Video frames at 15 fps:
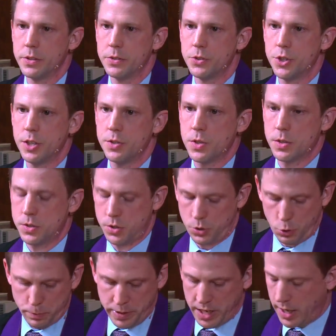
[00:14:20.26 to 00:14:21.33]
Jesus,
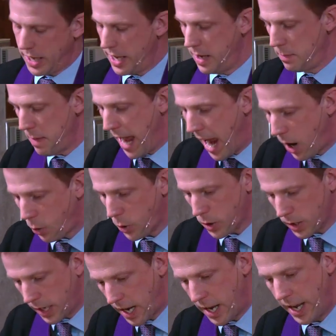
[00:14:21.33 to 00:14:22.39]
who became our
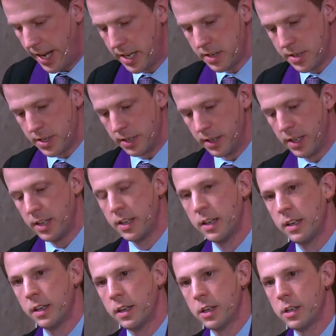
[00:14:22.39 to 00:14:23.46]
kind
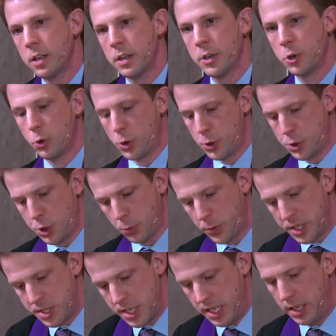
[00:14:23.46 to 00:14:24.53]
in order to
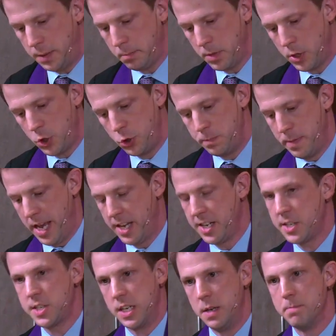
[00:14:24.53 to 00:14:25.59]
redeem
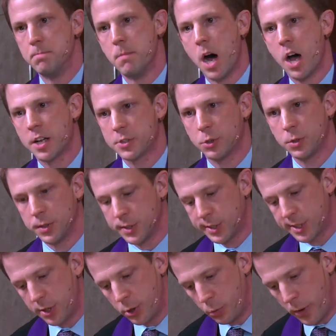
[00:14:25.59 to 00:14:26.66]
humanity,
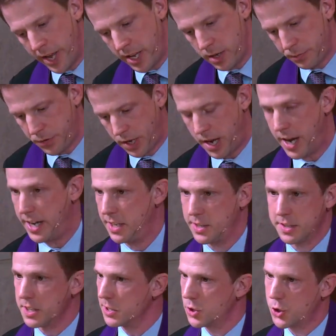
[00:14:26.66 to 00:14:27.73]
models the way of
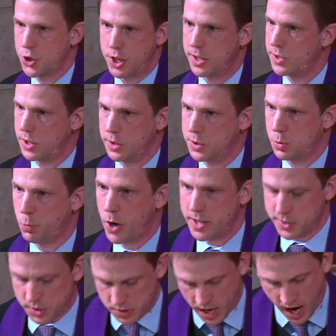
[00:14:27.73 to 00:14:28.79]
kindness. Jesus
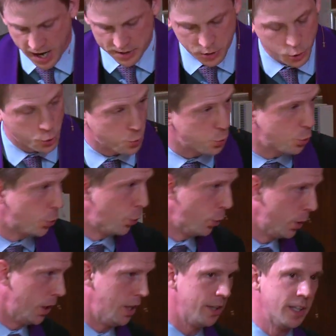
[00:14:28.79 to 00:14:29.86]
was not
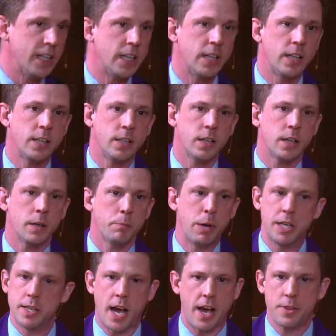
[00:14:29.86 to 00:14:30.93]
cruel,
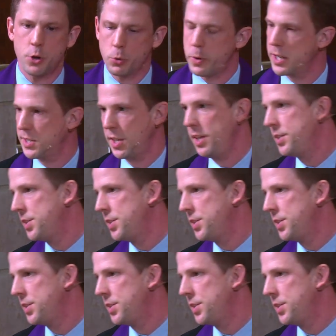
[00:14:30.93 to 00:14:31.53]
but neither was he